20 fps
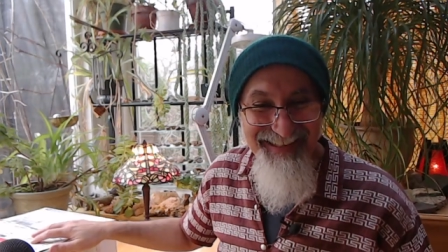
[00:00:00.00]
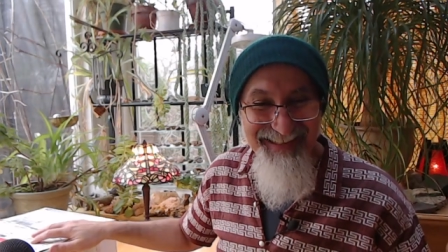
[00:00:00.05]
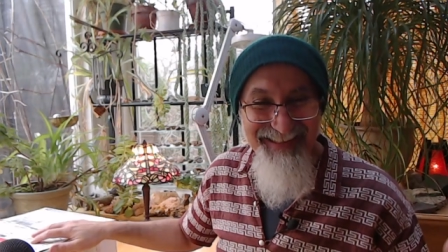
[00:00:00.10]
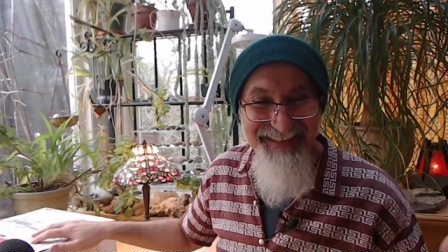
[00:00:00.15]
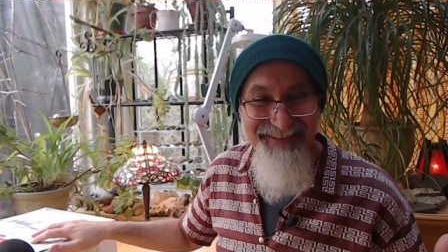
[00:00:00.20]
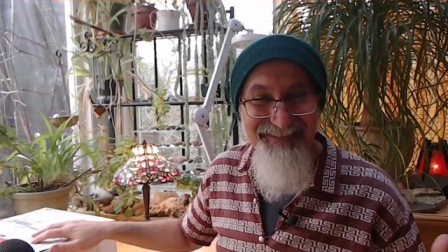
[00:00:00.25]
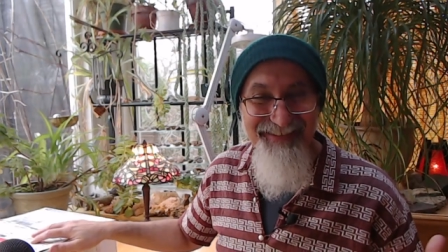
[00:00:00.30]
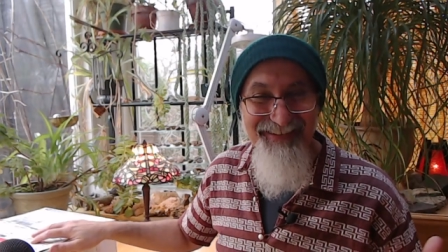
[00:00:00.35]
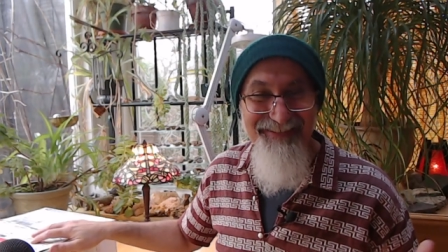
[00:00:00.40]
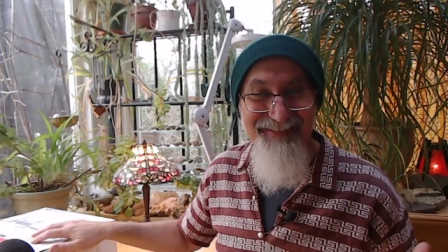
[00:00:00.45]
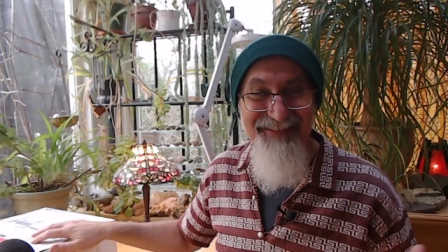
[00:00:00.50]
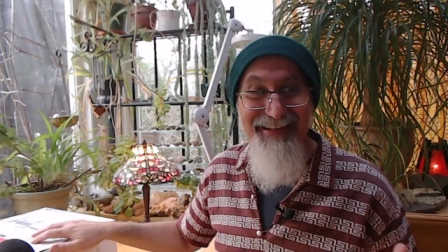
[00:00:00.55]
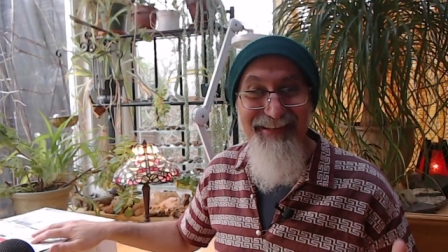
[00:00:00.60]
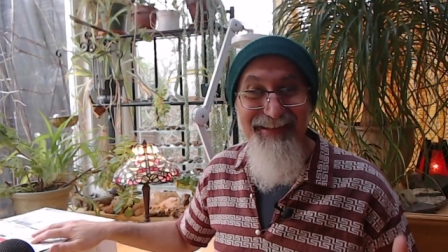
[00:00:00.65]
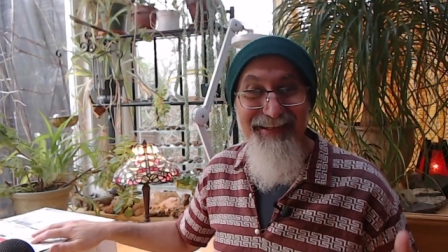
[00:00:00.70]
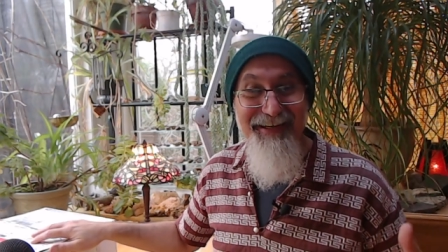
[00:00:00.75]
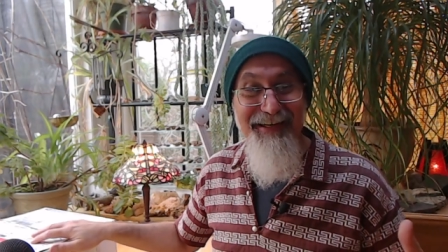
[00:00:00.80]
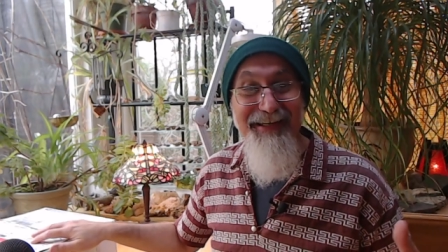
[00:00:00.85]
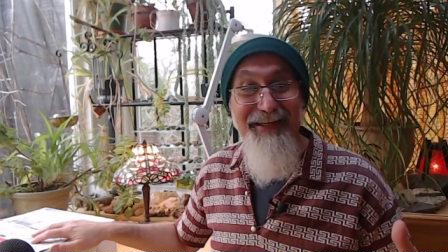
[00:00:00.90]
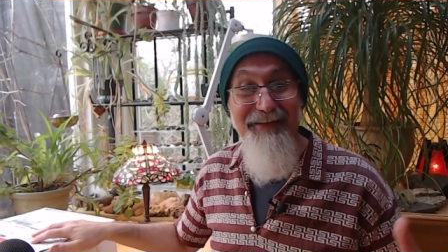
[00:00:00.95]
Even if they,
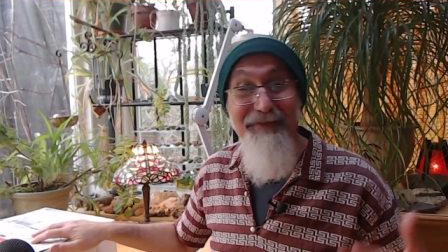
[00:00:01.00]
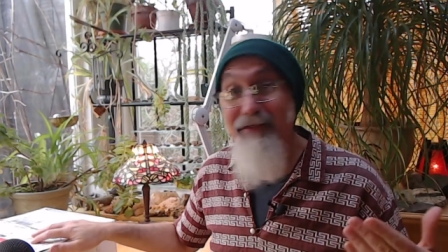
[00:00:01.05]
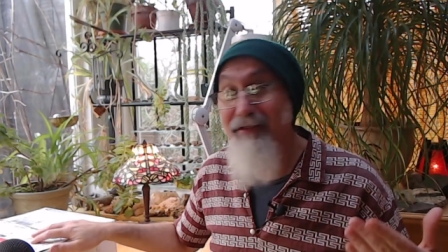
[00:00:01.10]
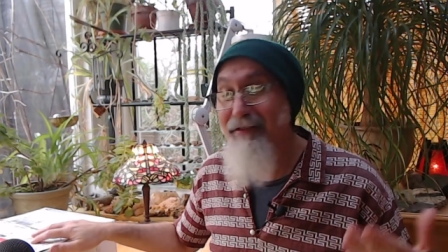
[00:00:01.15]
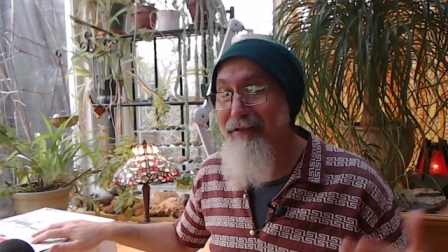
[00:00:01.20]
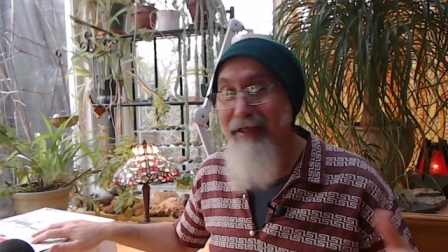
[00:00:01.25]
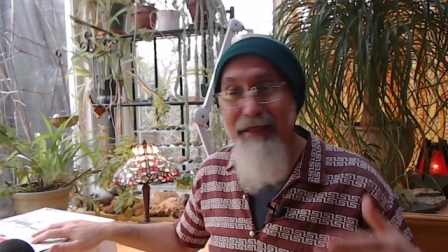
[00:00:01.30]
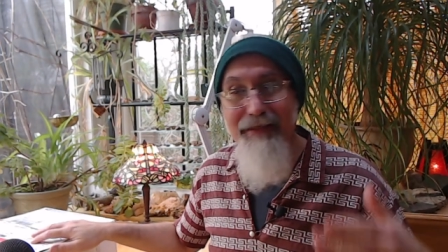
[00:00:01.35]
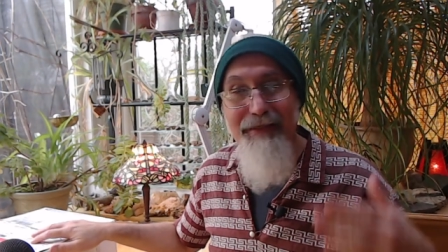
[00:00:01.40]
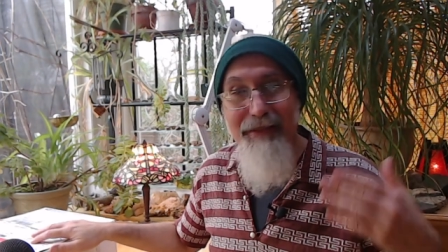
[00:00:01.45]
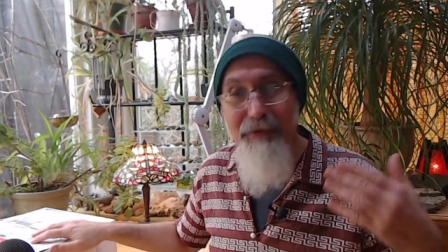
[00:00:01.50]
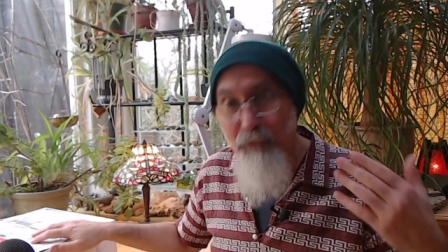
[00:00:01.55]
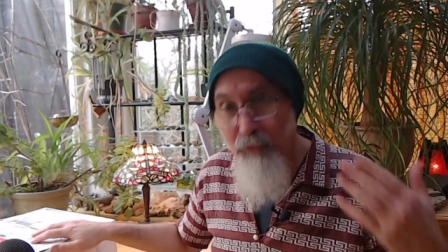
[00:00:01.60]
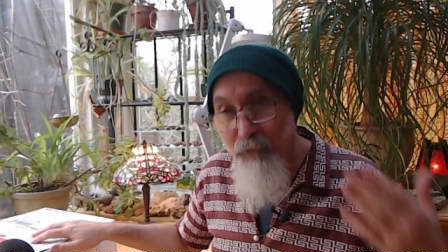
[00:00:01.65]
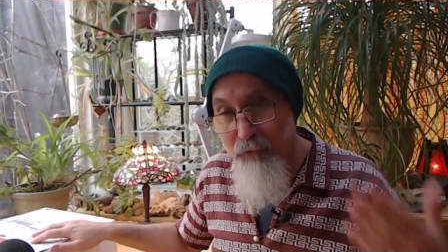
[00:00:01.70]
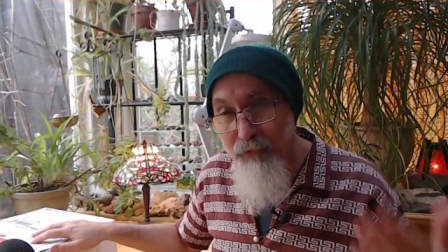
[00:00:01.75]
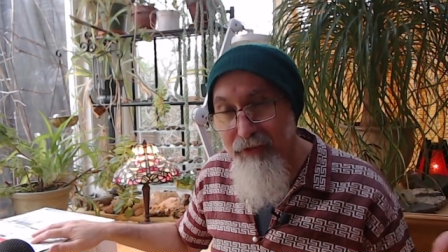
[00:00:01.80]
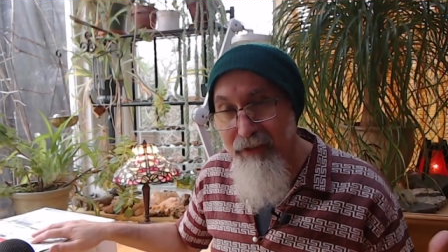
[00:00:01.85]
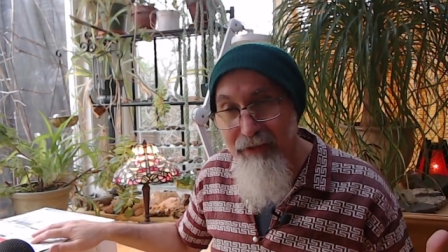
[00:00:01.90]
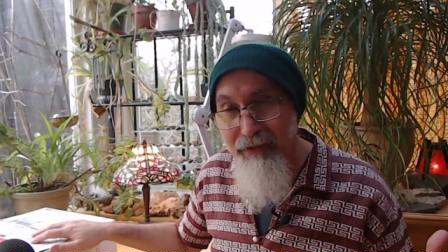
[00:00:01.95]
even and they
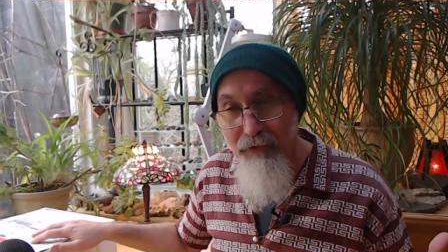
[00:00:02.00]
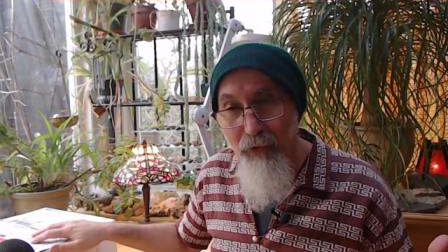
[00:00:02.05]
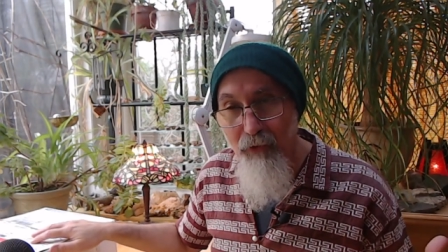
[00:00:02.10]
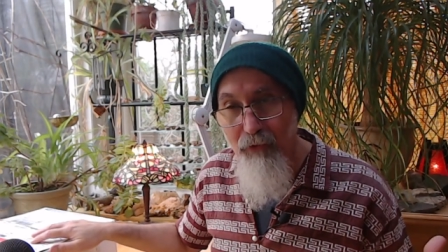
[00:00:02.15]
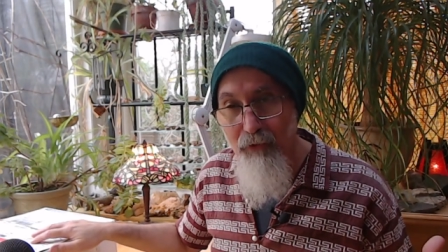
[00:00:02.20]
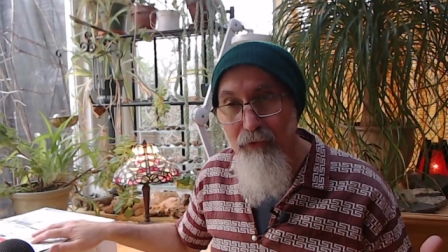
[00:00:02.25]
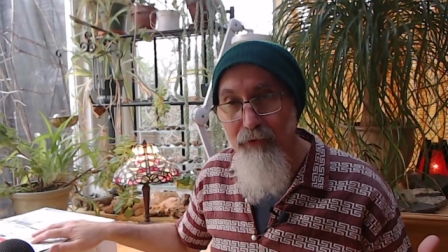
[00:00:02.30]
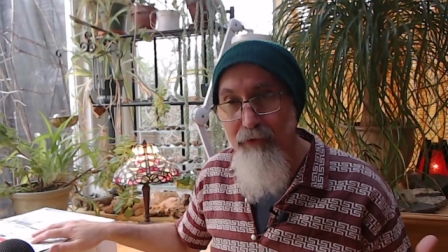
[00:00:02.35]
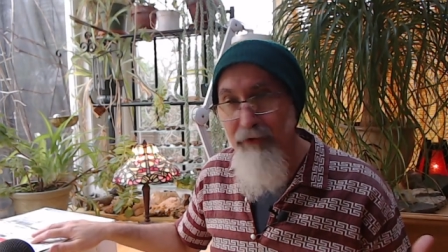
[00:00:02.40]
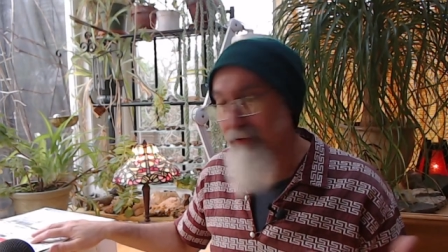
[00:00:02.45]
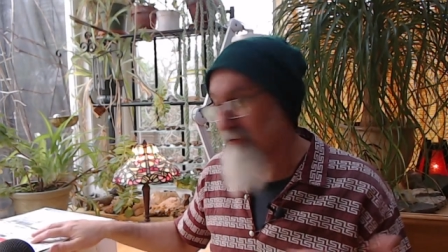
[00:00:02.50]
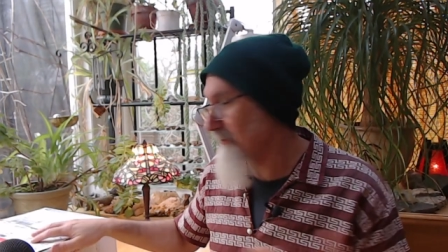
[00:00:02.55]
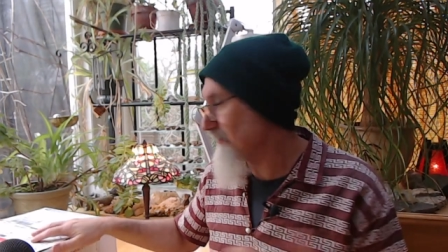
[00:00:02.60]
they don't work,